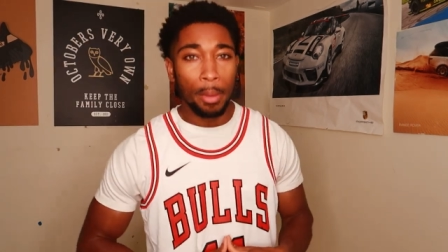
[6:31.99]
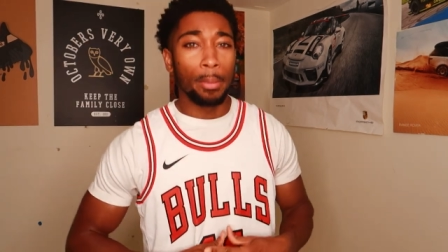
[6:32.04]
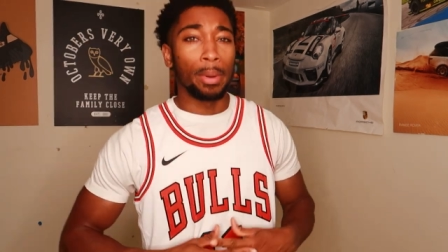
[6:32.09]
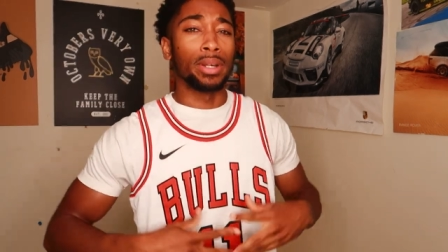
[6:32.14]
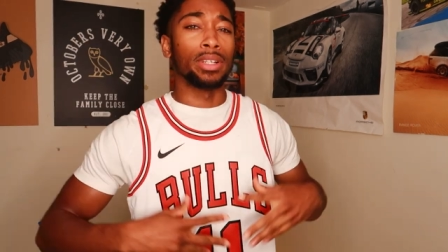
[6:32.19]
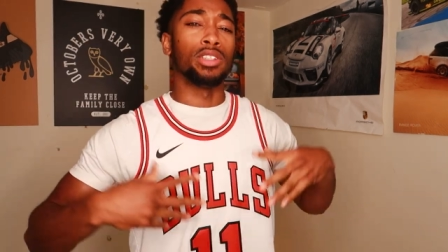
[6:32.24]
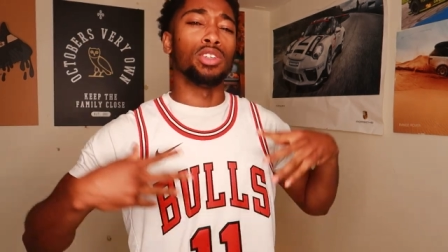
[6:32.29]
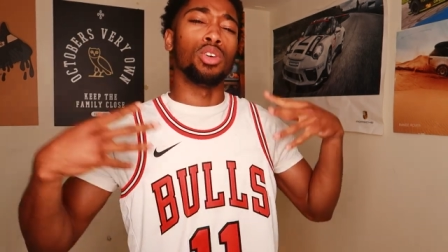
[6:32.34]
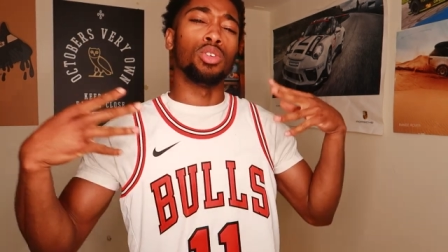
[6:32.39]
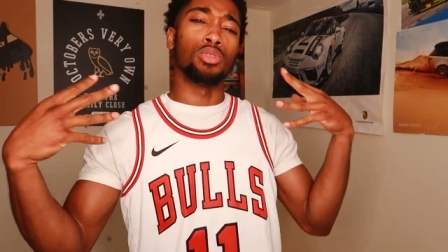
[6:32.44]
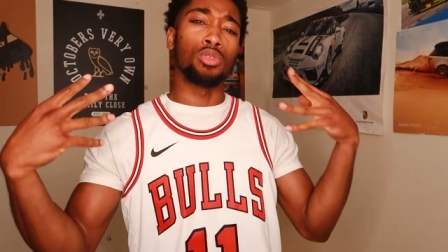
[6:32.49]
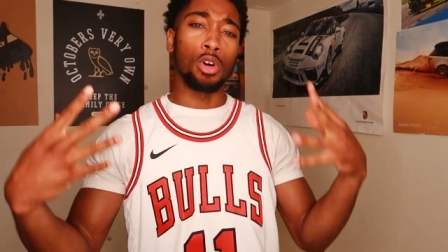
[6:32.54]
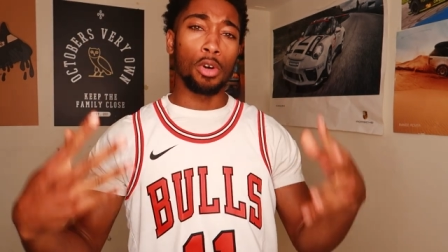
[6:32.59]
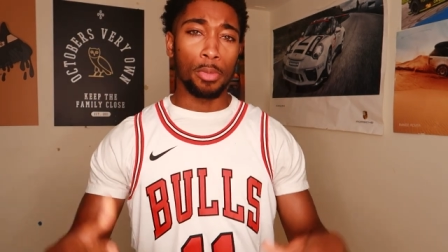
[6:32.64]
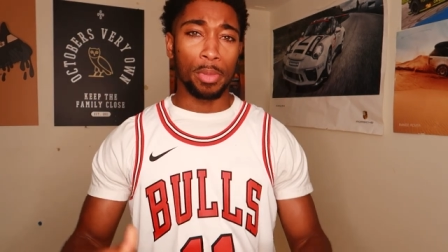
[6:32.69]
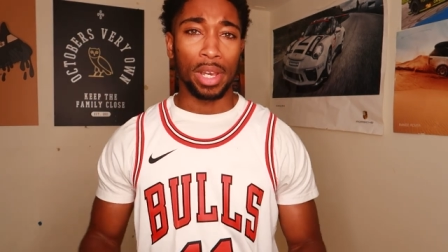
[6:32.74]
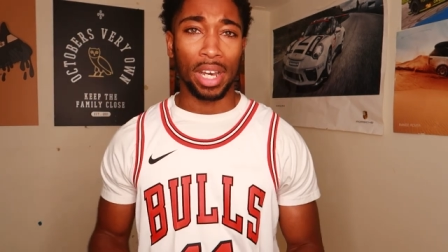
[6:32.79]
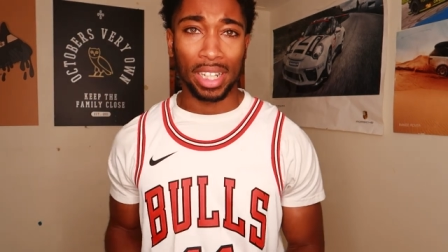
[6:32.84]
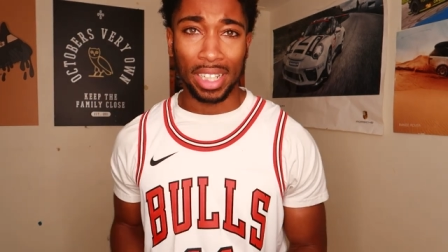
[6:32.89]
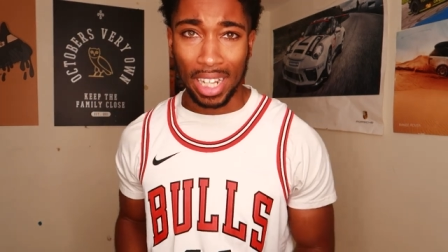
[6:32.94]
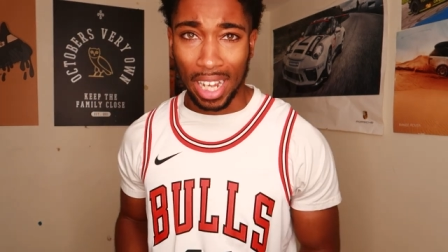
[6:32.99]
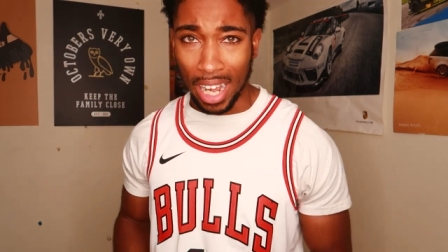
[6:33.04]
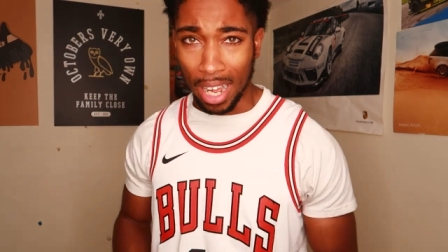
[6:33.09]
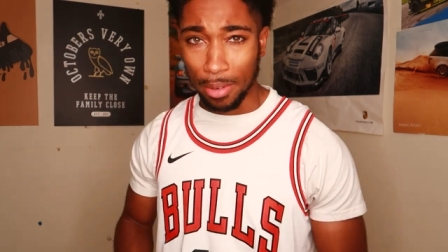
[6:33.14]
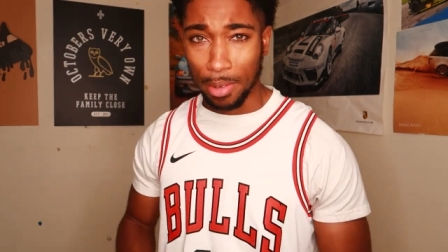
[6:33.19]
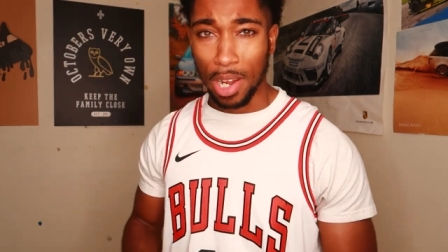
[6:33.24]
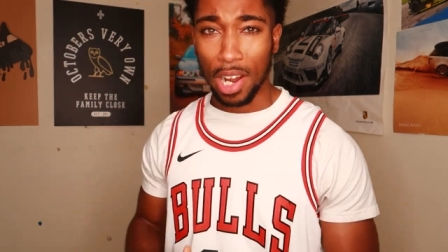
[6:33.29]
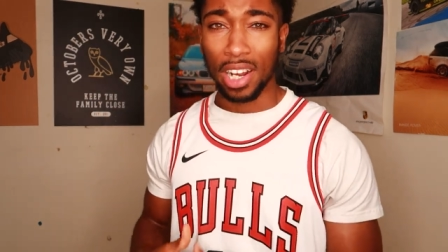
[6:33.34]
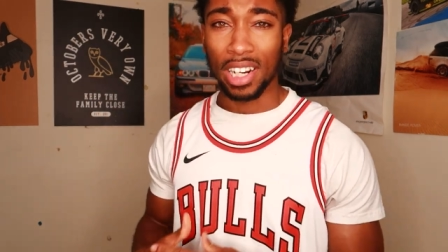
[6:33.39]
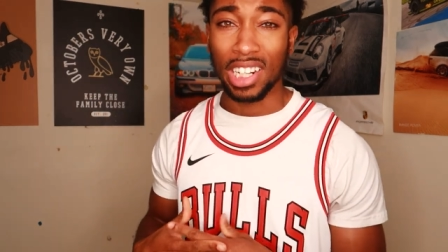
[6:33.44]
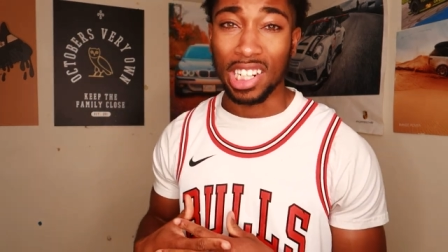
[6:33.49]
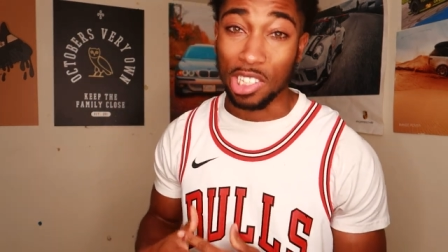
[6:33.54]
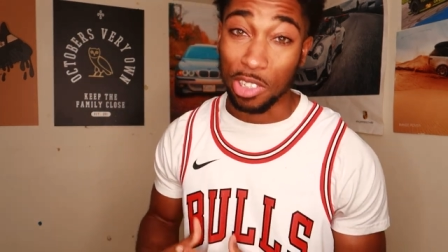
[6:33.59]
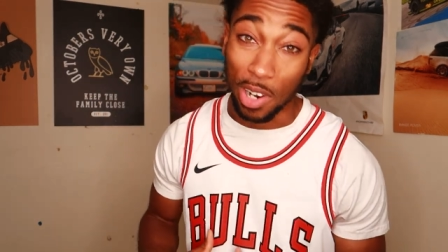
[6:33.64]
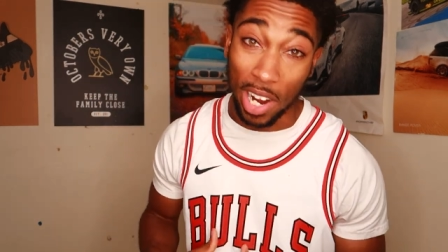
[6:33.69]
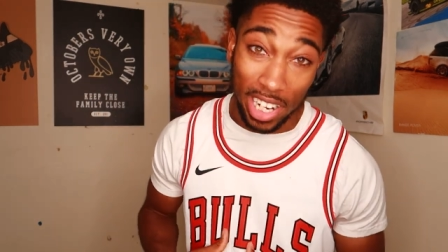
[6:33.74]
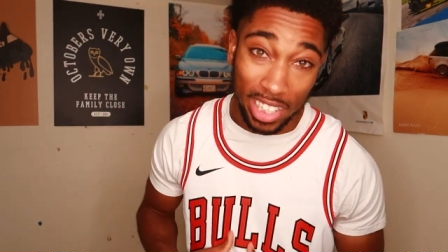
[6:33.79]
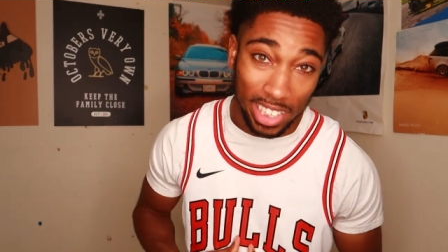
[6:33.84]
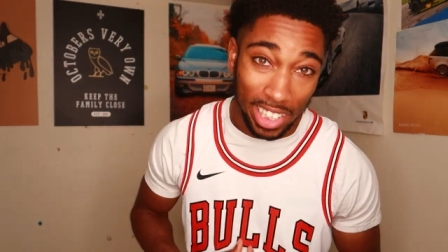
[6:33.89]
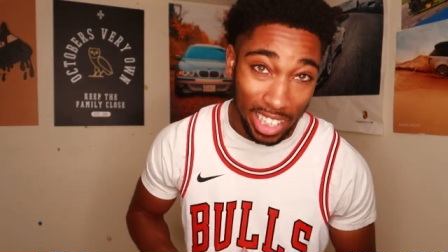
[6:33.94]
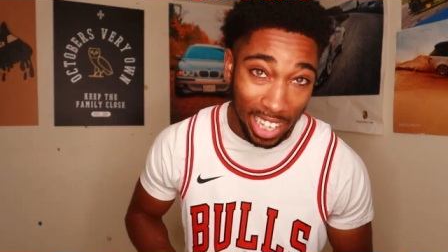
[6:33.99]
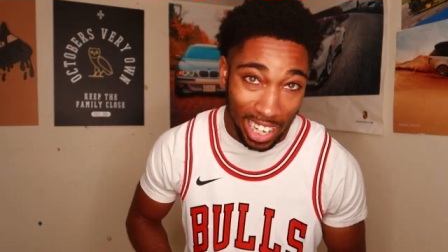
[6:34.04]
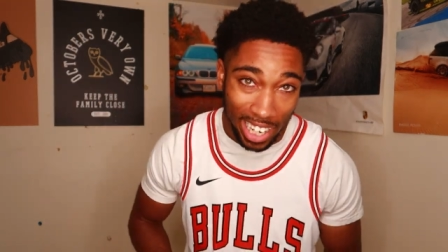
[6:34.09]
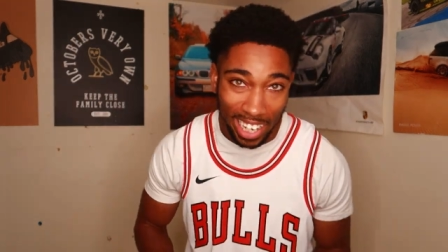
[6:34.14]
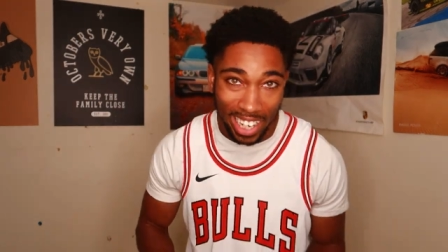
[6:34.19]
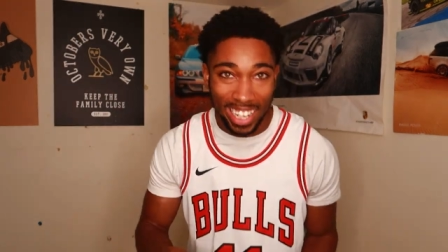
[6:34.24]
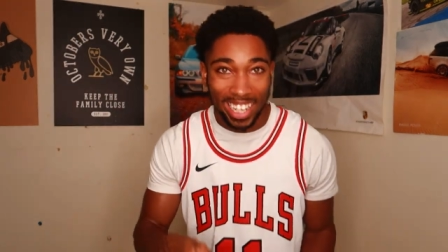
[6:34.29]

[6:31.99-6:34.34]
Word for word: but don't quote me on that. I'm not gonna try today.